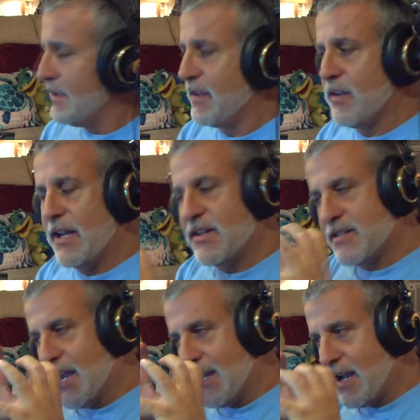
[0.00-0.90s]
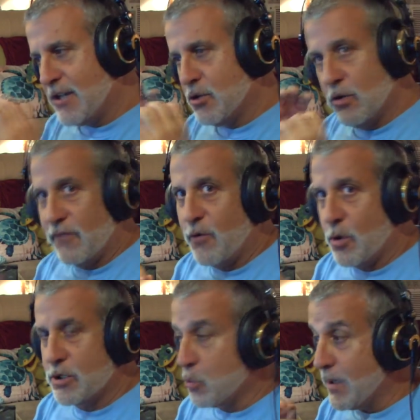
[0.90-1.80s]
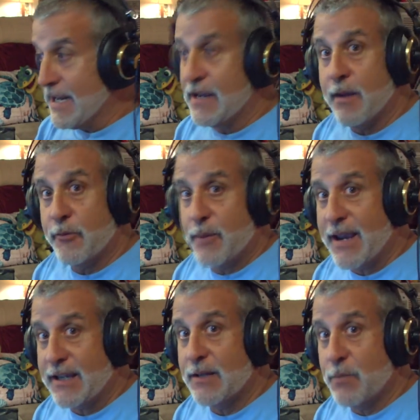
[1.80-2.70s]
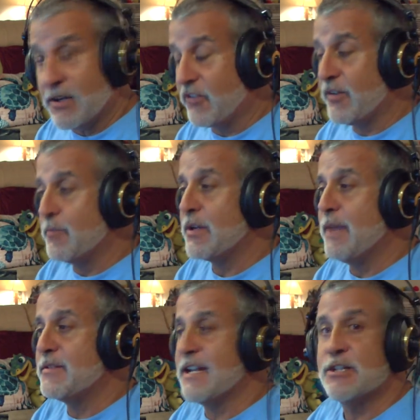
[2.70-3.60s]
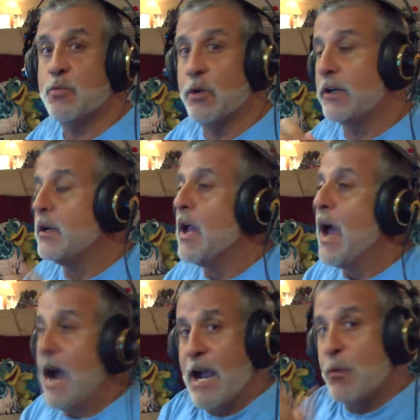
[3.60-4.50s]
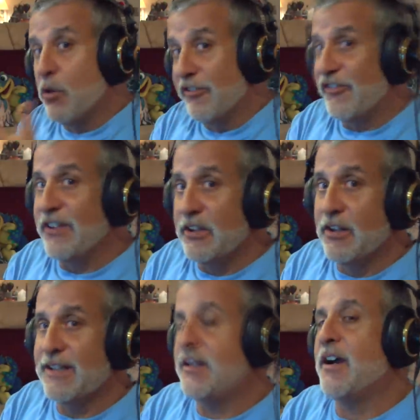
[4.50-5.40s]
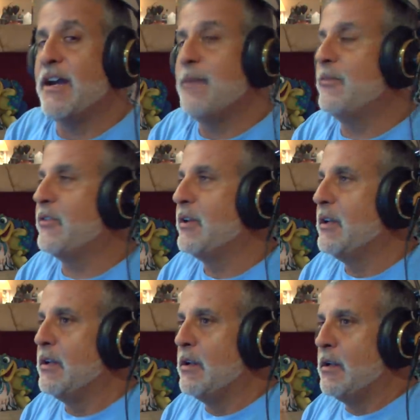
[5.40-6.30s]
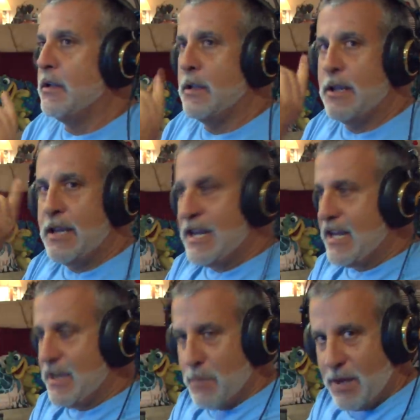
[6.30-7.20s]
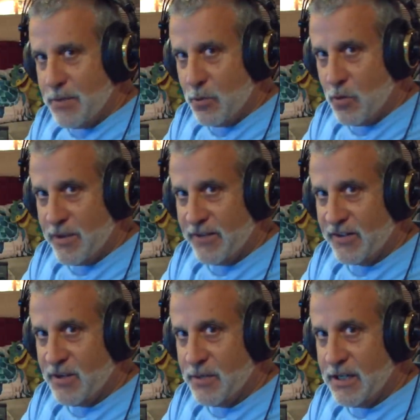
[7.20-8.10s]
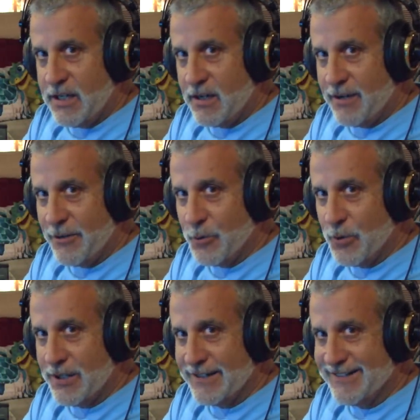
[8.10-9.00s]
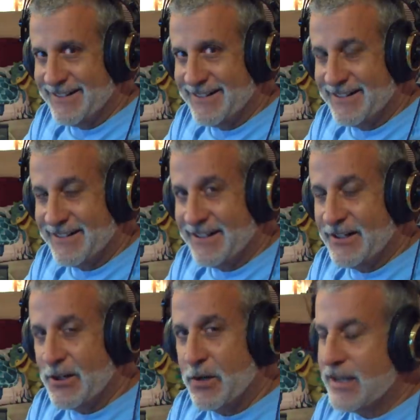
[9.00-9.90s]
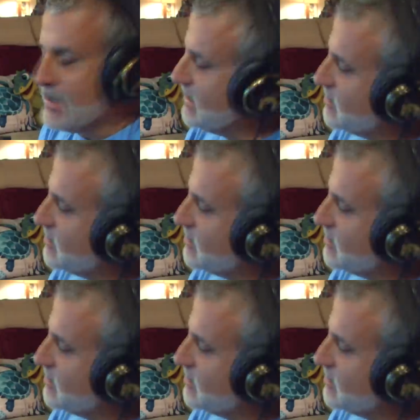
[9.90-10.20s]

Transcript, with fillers: Nonetheless, I, I do look forward to when he comes back in because sometimes that's where I will feel at times he might be the one that's coming in on the one. You know, it,